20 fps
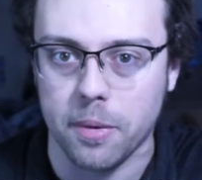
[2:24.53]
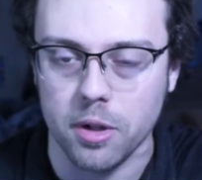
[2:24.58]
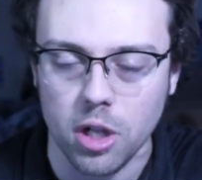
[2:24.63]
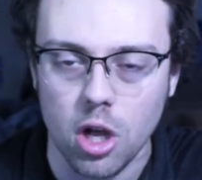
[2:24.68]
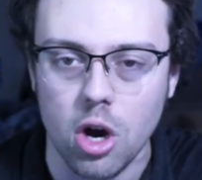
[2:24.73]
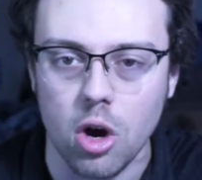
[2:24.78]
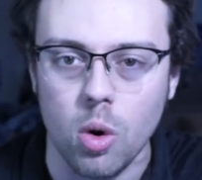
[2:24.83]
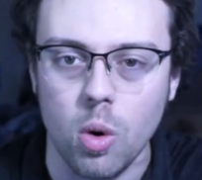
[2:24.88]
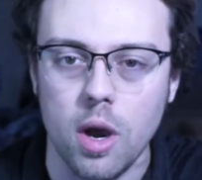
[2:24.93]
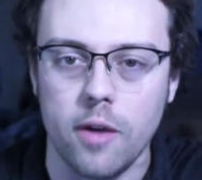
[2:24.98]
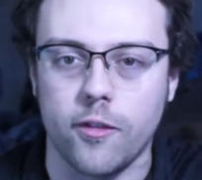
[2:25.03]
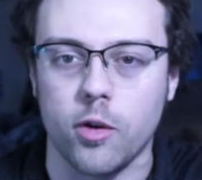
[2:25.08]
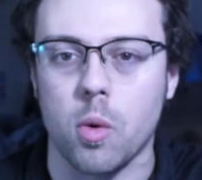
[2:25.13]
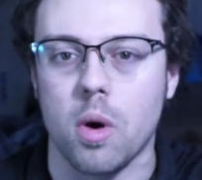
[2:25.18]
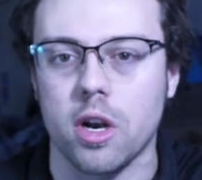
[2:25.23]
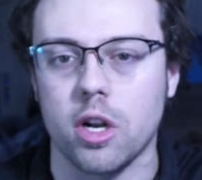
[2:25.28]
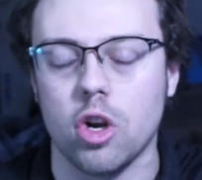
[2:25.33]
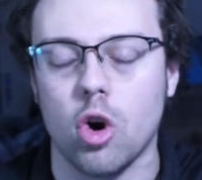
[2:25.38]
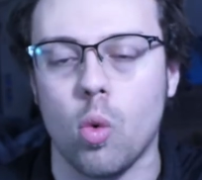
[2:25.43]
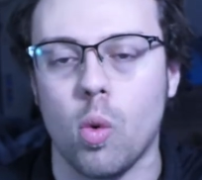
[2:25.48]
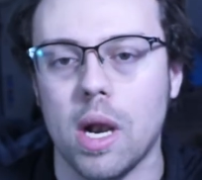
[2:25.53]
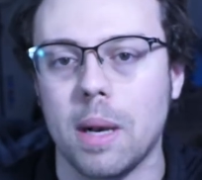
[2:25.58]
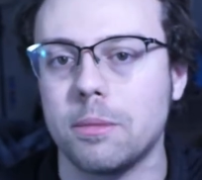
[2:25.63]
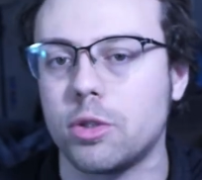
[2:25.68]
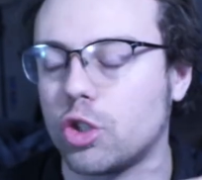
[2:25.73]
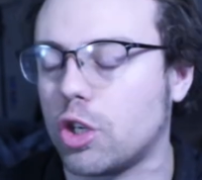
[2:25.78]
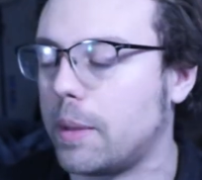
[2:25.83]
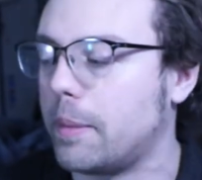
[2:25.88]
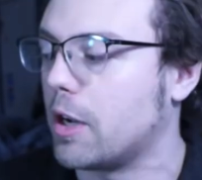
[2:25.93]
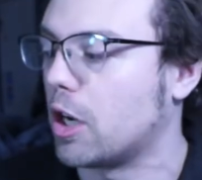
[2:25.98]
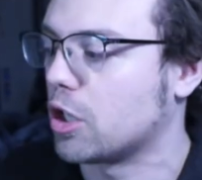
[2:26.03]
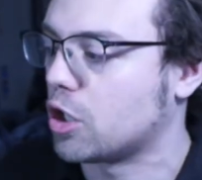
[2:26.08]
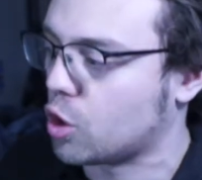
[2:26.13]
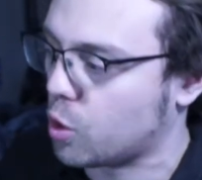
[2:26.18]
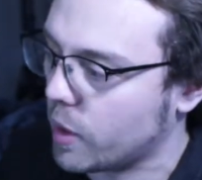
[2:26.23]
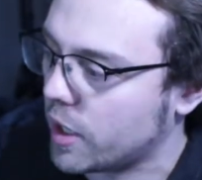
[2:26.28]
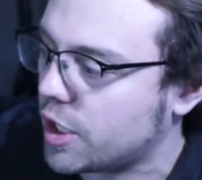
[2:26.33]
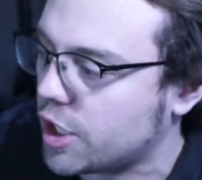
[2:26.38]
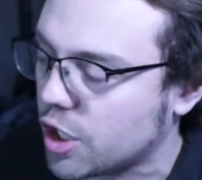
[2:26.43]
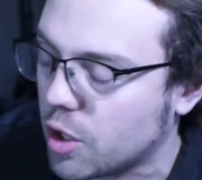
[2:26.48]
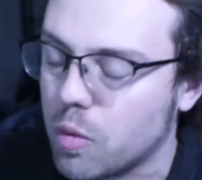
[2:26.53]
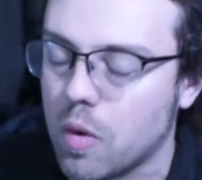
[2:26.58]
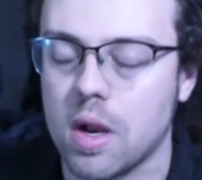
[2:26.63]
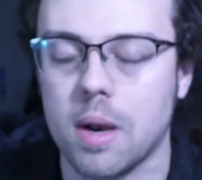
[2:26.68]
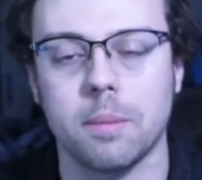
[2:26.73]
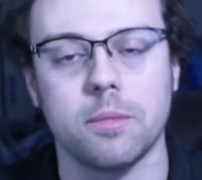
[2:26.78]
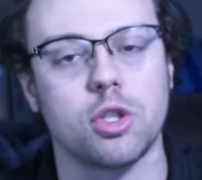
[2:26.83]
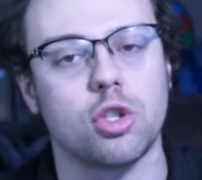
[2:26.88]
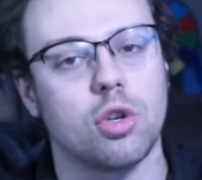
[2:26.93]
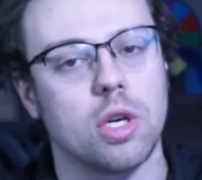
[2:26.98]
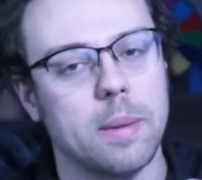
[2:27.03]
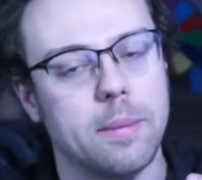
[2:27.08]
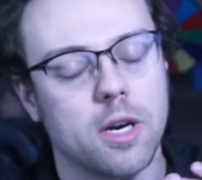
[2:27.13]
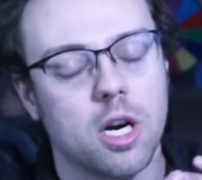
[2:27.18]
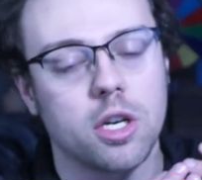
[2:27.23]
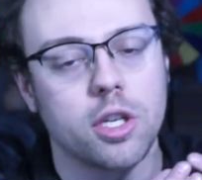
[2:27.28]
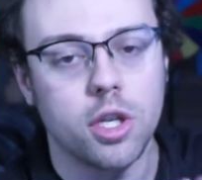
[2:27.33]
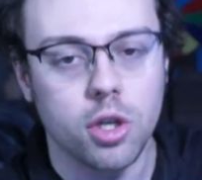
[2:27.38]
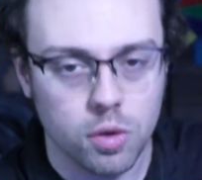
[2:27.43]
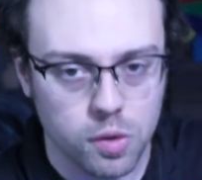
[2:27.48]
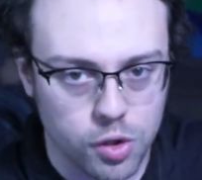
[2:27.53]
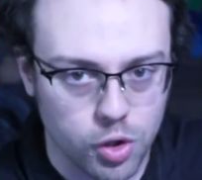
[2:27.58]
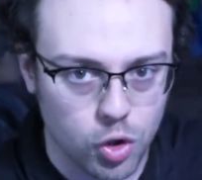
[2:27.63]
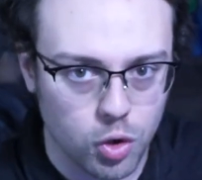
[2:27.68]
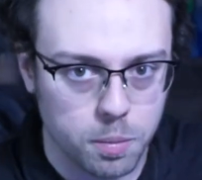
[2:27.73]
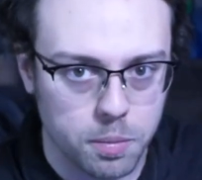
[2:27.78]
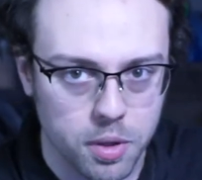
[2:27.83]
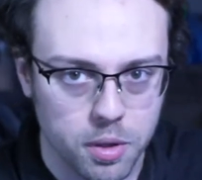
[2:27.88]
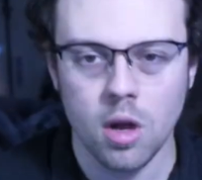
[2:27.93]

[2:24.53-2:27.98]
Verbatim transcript: below if you want to know when I'm streaming on Twitch and when I'm streaming on YouTube.